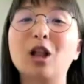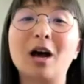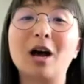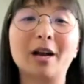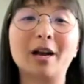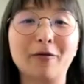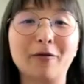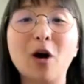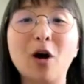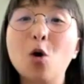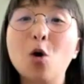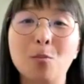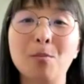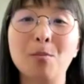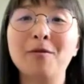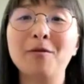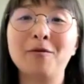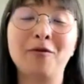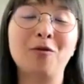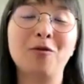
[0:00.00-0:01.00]
a lot of
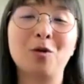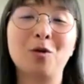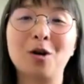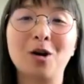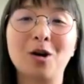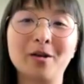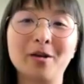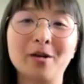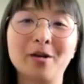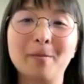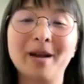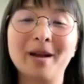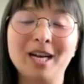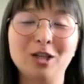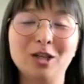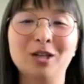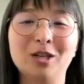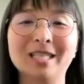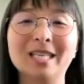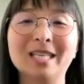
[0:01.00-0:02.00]
hope for the
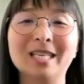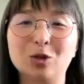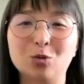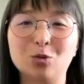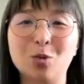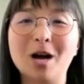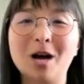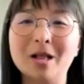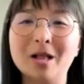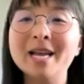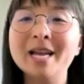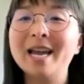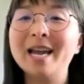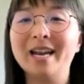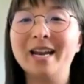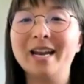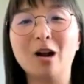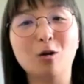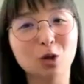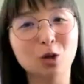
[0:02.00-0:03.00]
patients as well.
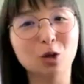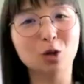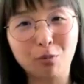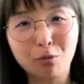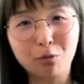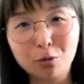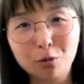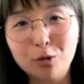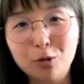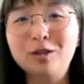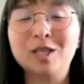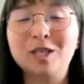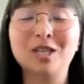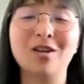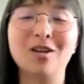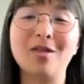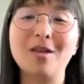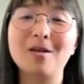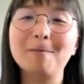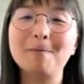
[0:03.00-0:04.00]
And it also proves
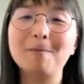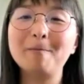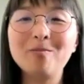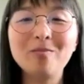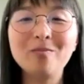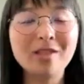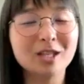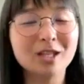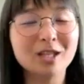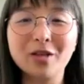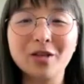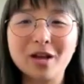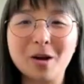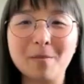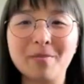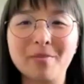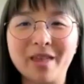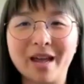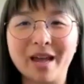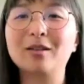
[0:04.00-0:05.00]
to
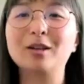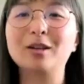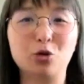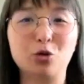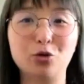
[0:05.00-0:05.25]
them that the